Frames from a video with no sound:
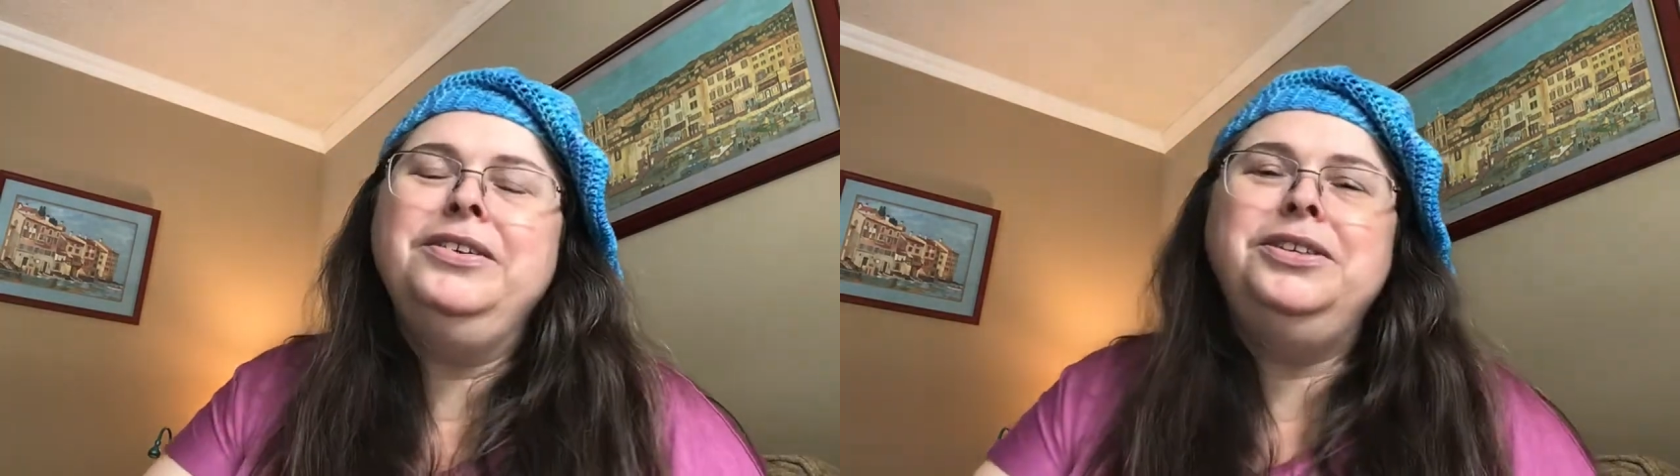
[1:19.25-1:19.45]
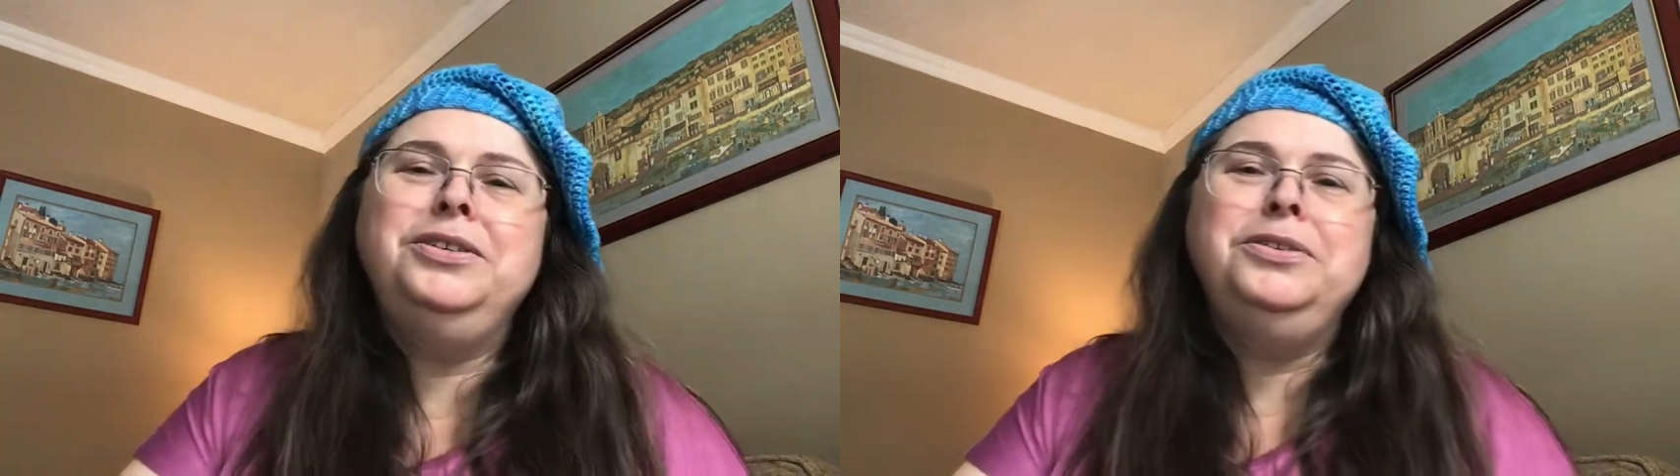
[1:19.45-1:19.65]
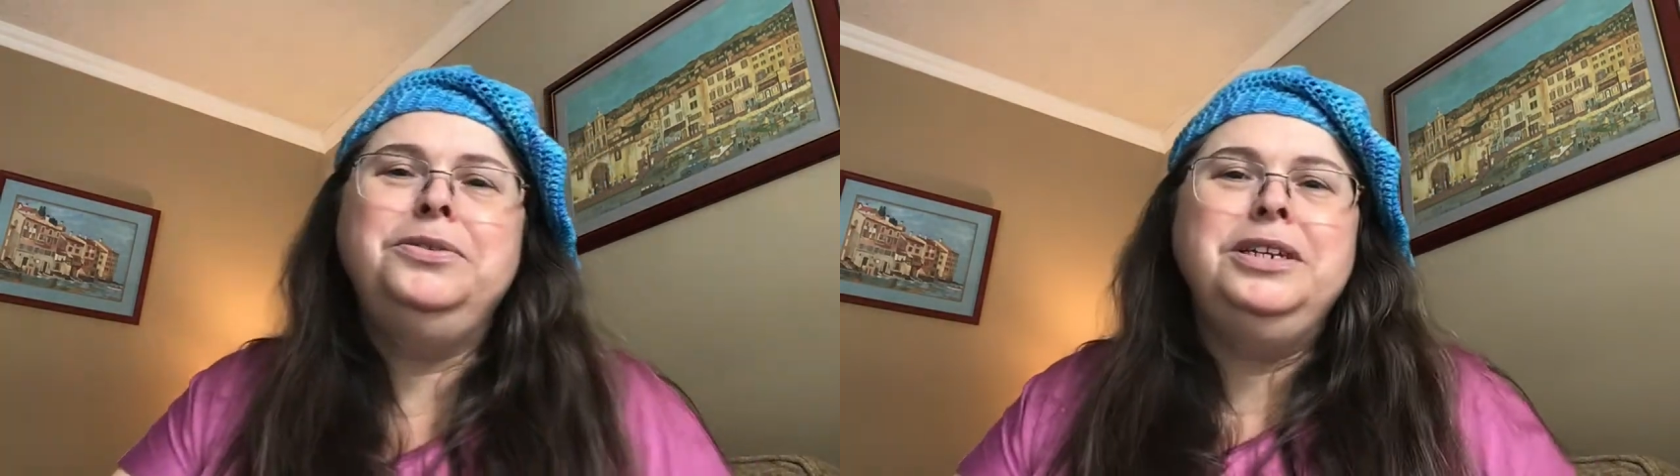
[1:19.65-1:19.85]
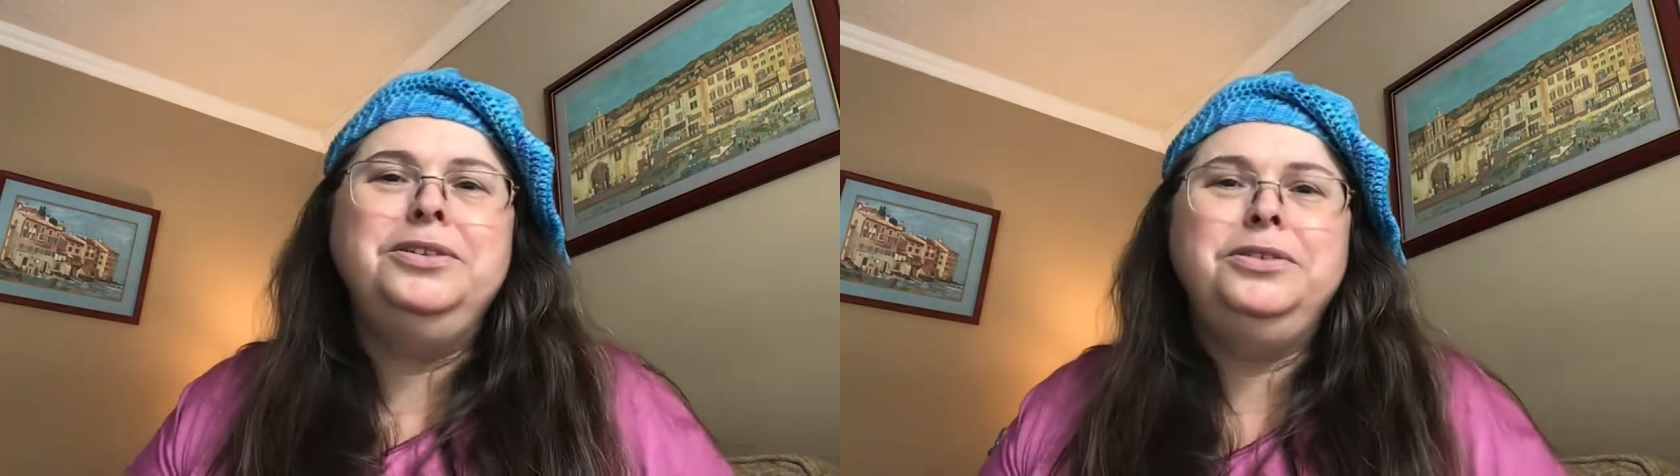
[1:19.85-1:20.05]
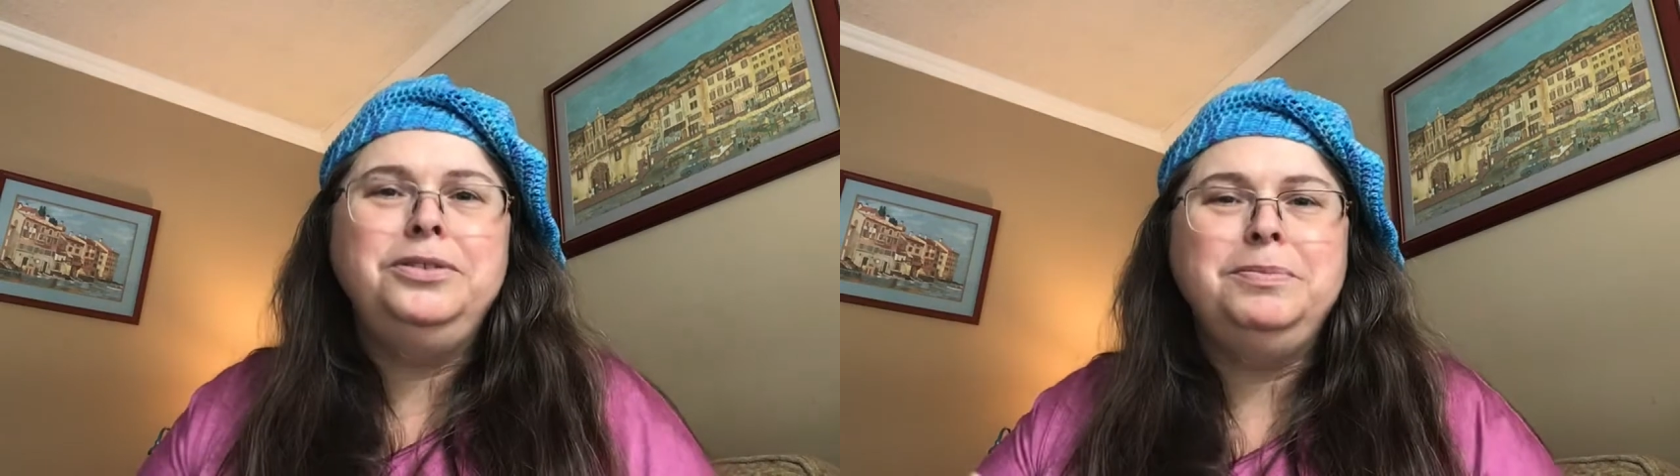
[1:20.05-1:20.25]
to
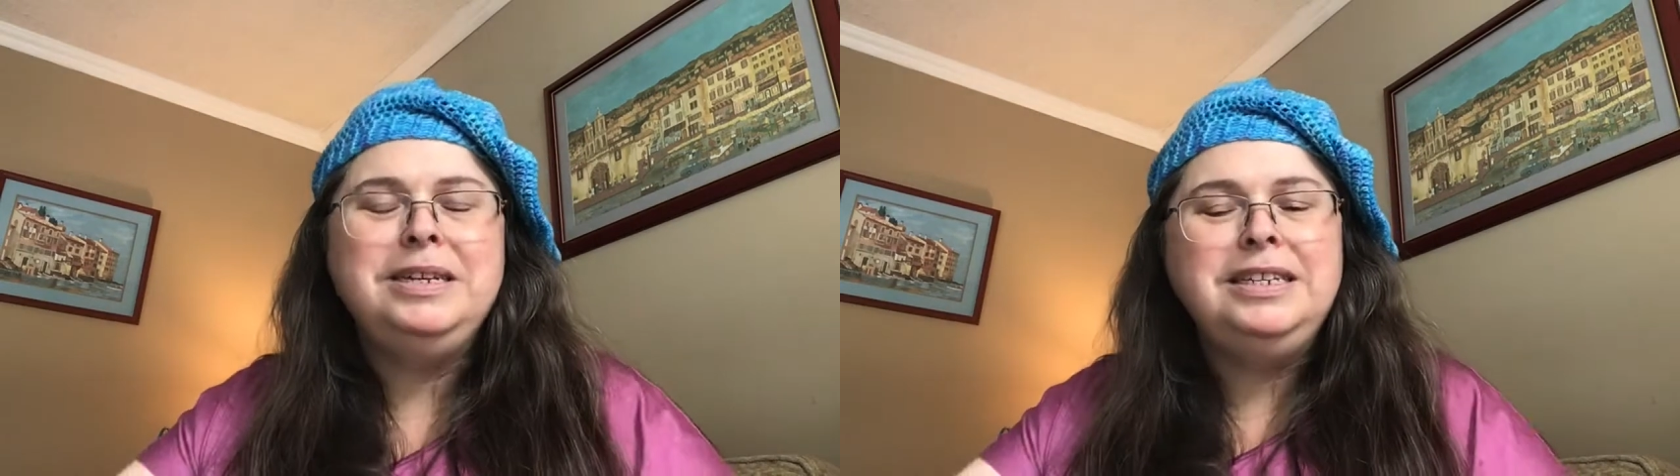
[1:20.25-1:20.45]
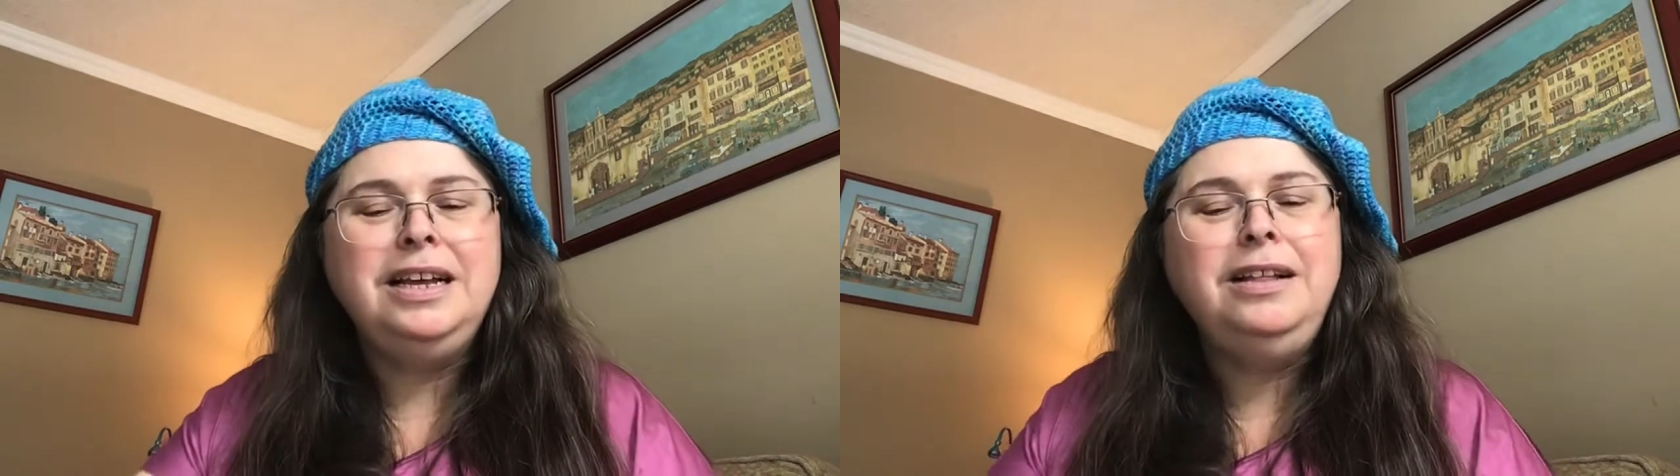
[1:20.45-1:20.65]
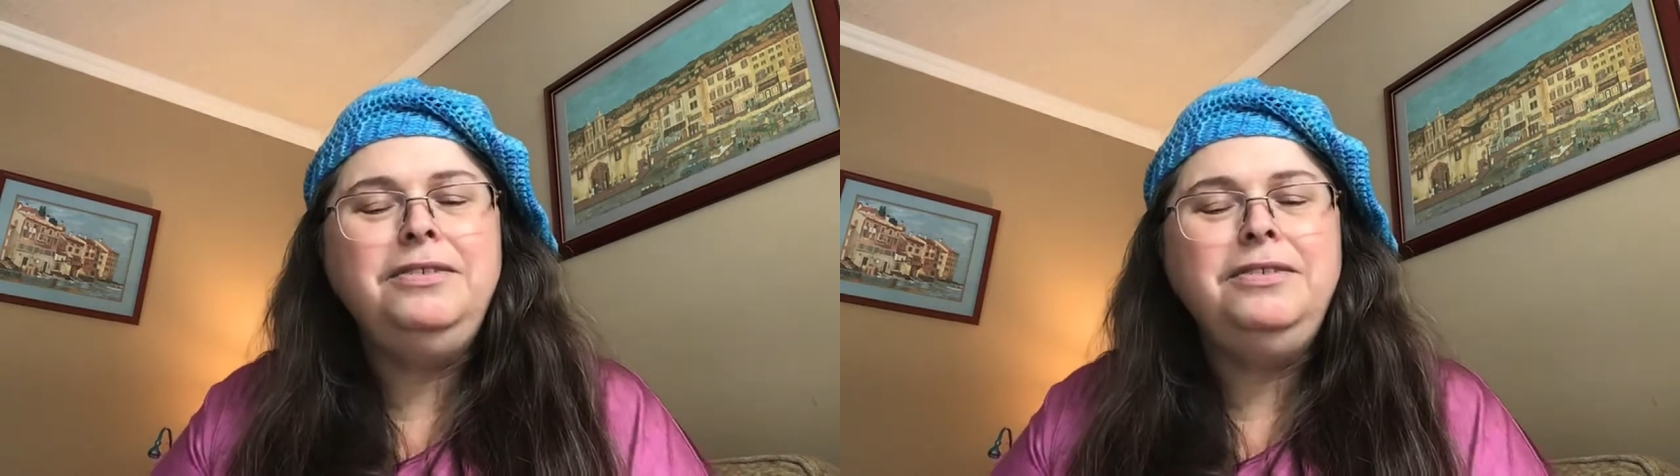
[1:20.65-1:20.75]
introduce myself.